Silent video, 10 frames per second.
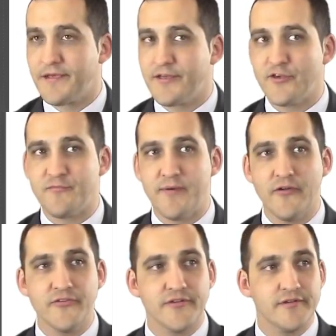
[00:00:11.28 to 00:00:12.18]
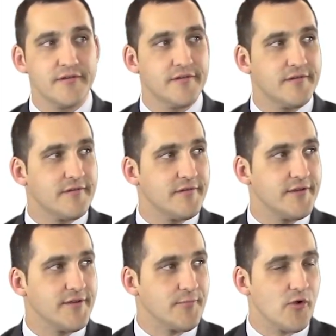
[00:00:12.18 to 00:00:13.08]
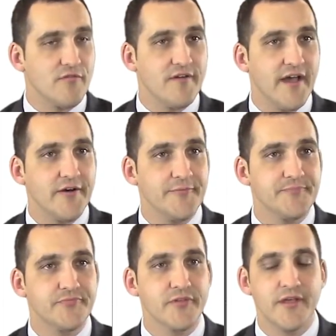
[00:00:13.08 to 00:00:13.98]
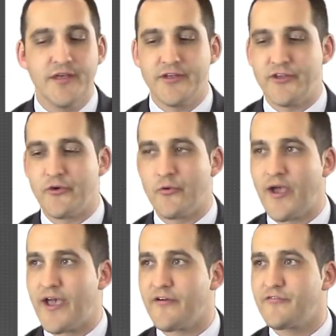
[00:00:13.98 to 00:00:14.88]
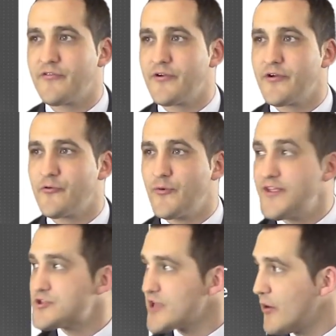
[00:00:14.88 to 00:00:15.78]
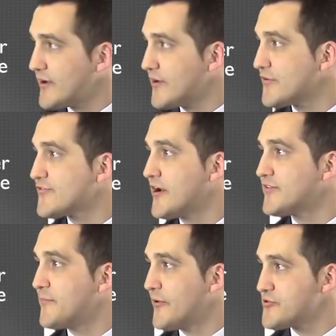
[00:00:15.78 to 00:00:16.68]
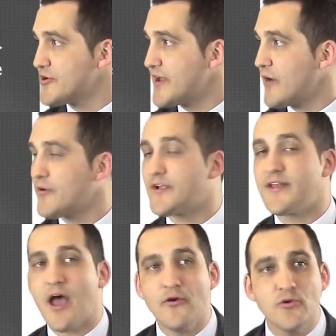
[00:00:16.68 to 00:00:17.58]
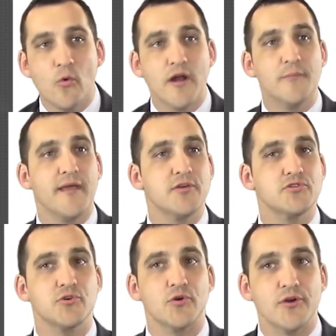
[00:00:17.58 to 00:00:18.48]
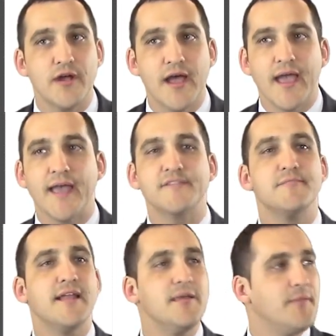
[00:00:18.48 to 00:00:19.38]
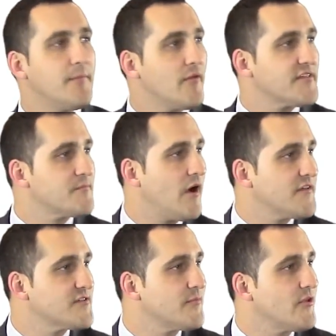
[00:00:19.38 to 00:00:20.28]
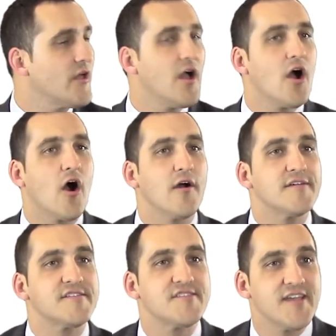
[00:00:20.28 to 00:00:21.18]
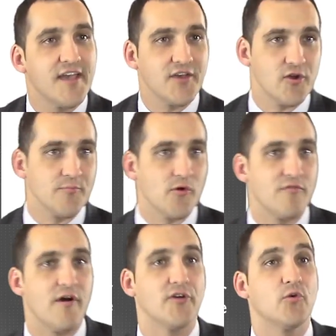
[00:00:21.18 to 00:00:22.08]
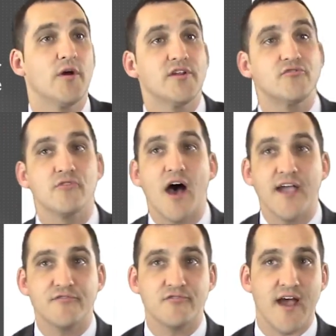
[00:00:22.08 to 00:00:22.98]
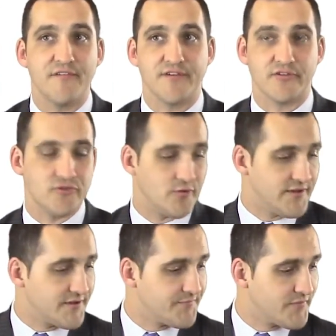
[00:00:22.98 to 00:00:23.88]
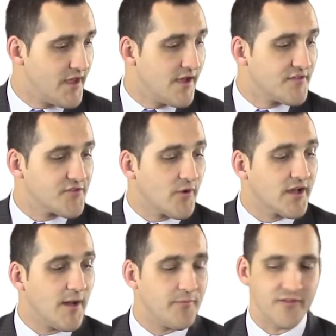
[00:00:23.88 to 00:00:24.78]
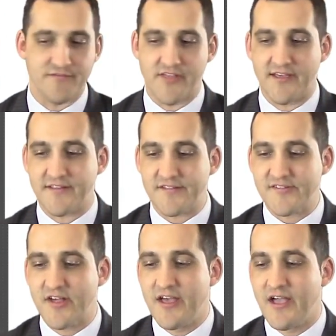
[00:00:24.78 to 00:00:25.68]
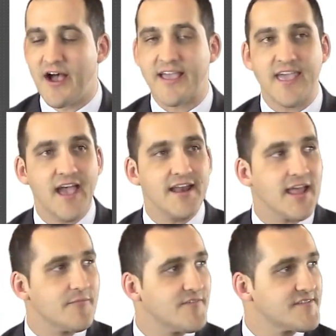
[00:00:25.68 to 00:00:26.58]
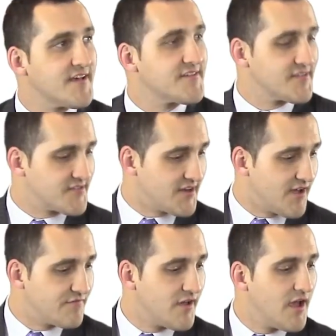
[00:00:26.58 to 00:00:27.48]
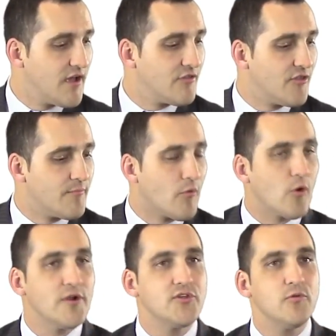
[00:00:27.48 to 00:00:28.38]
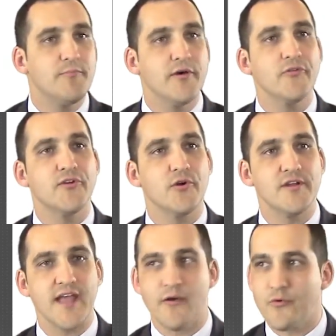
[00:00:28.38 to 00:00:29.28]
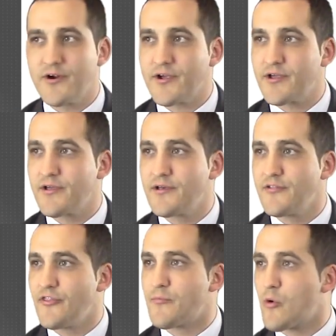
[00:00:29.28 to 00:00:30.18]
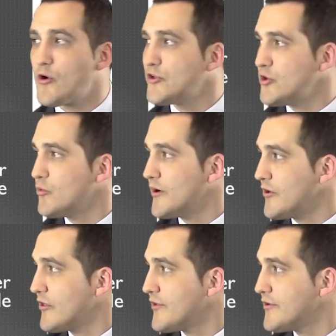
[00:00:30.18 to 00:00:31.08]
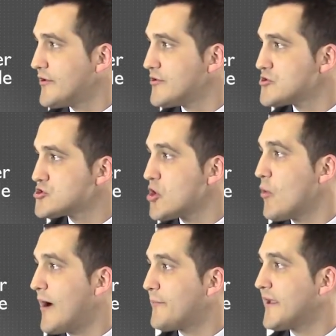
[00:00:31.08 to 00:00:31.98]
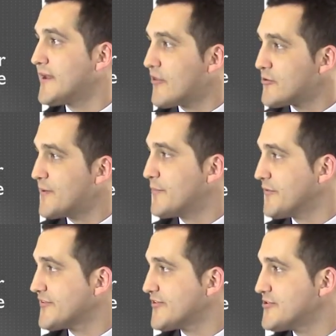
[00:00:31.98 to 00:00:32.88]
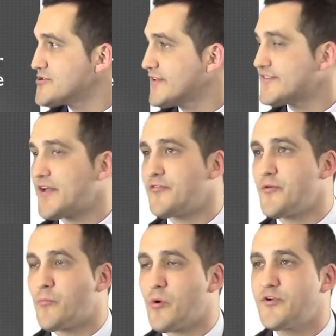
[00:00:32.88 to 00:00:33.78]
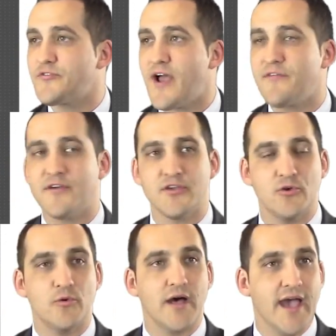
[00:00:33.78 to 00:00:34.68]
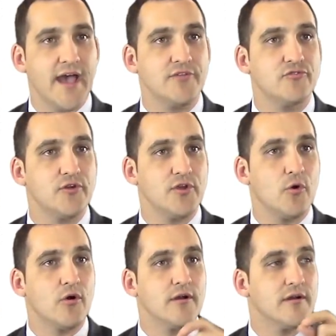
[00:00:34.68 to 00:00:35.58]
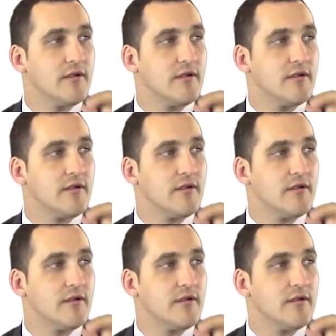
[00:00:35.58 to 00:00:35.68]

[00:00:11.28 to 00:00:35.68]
you've built your profile, you have reached out and you're starting to build your network. Now you want to make sure as many people as possible are seeing your profile. You want to drive traffic to it. So a couple of things. I can't emphasize this enough. The more you build your network, the more you will show up in other people's searches and the more traffic you will add to your